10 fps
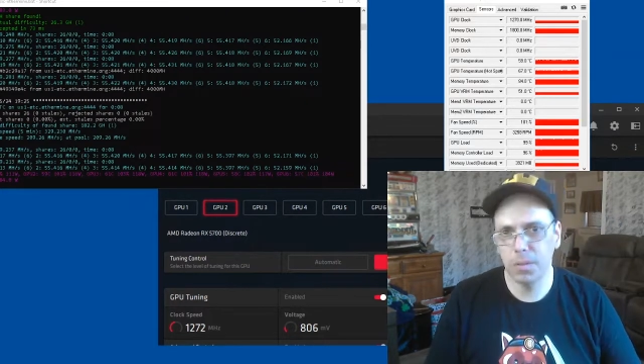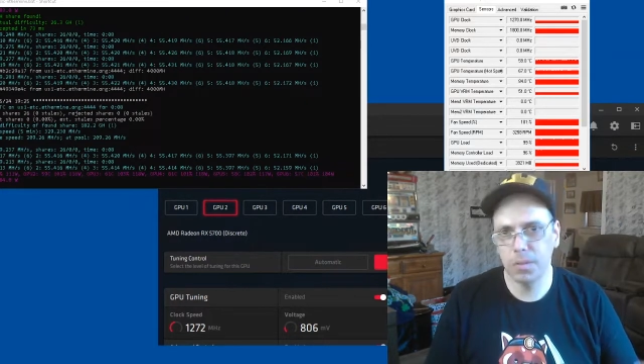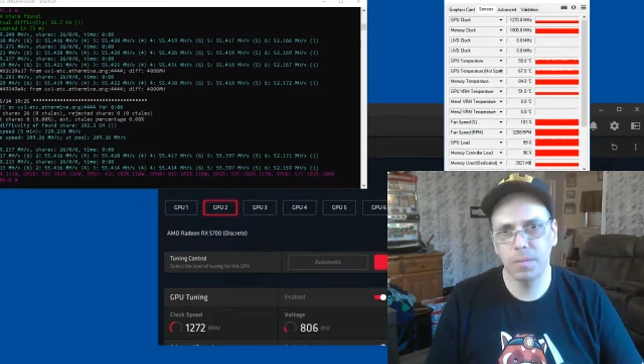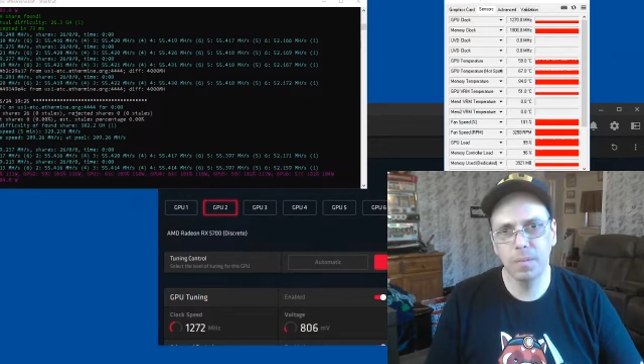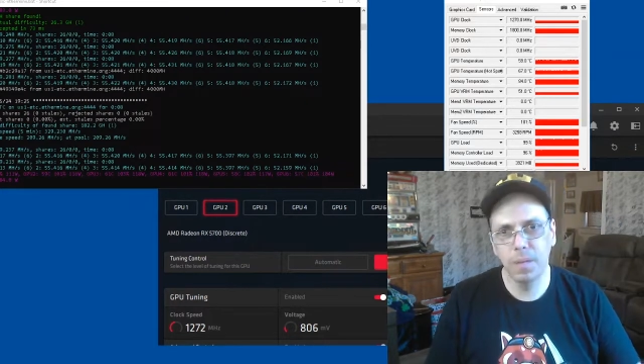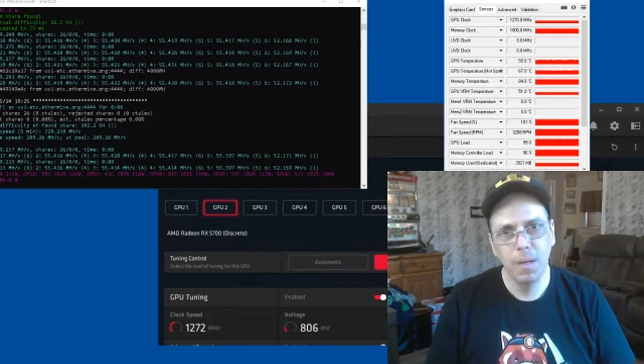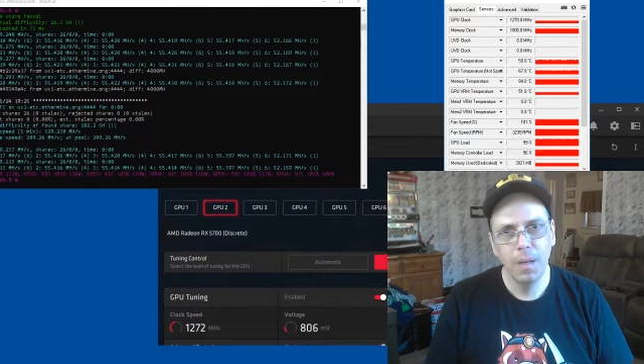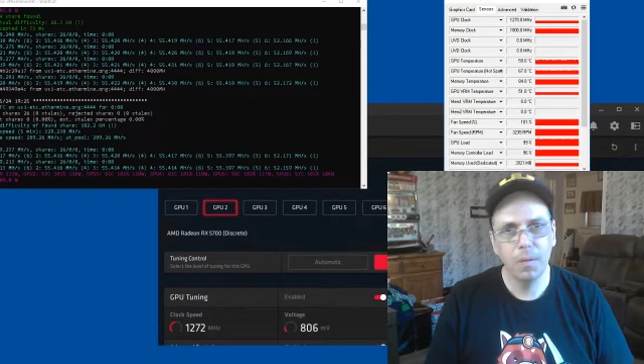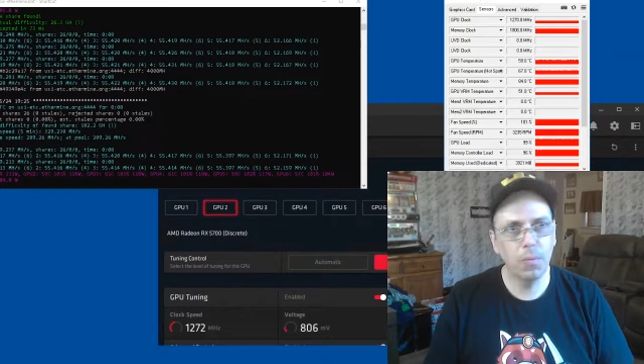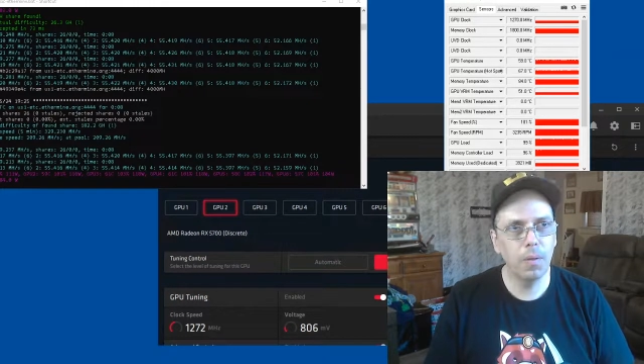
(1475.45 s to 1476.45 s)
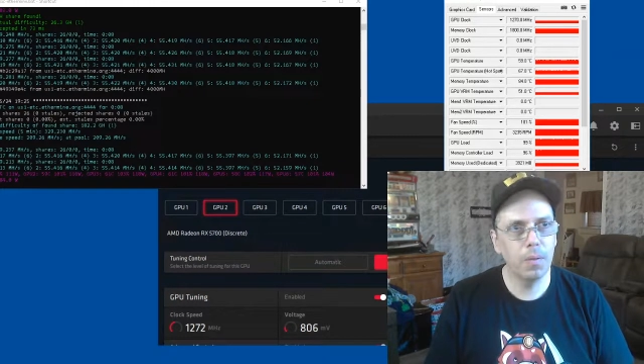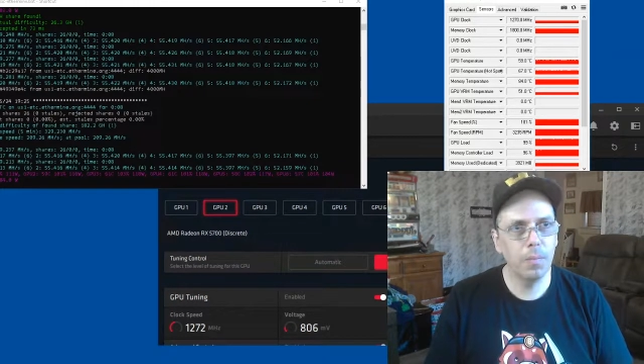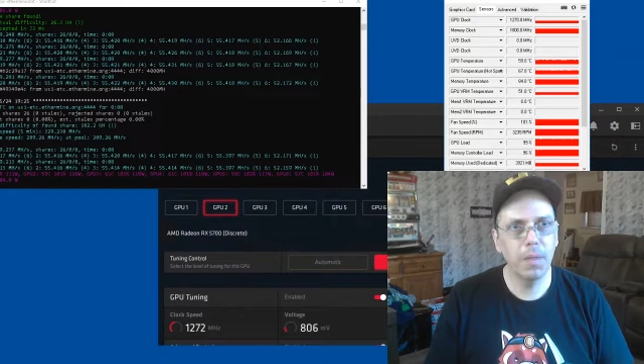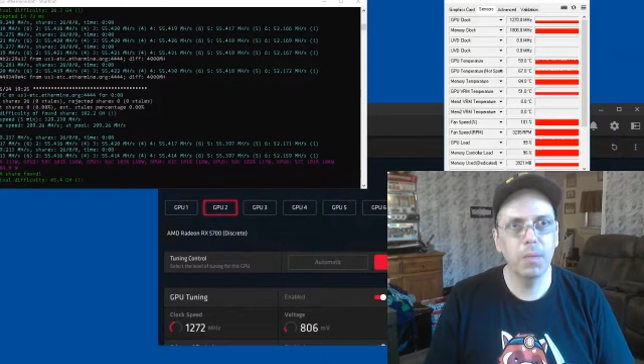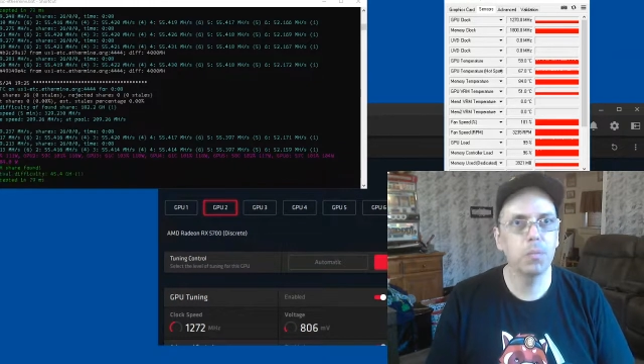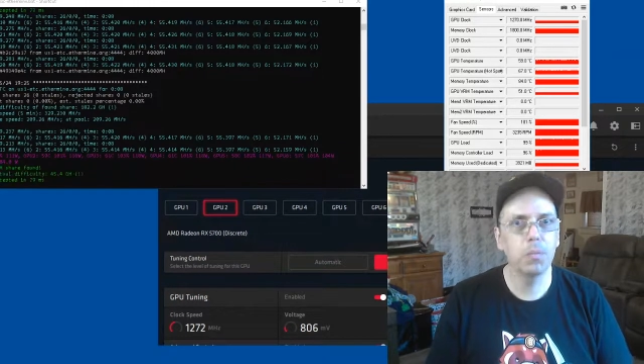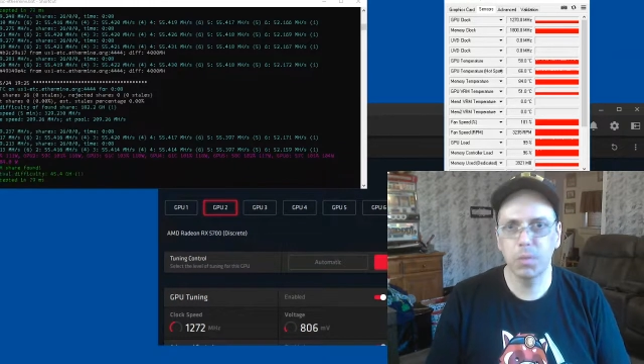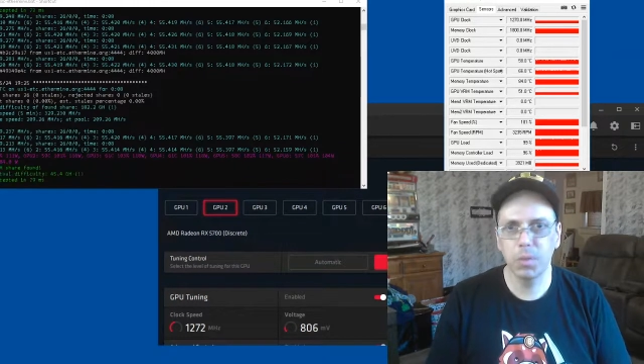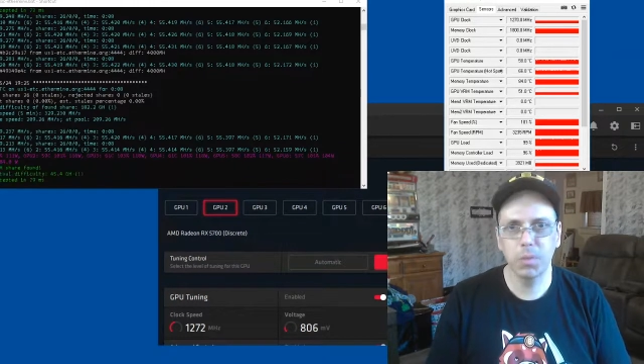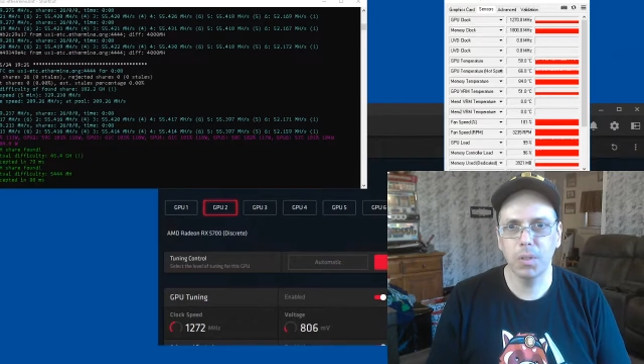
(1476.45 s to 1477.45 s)
and the one in the bedroom was
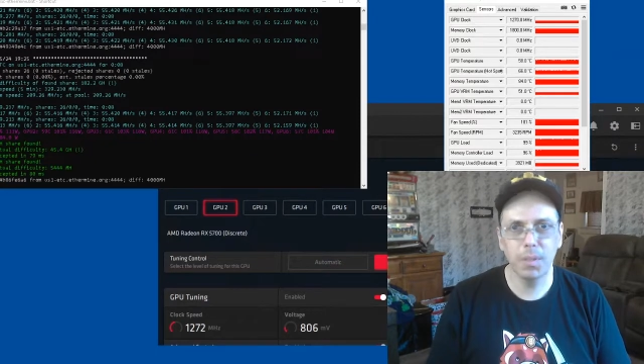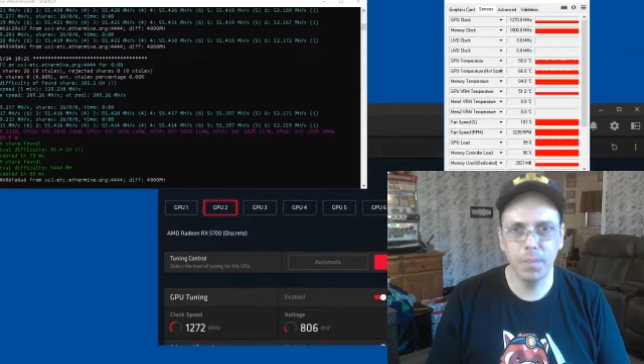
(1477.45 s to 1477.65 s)
just like,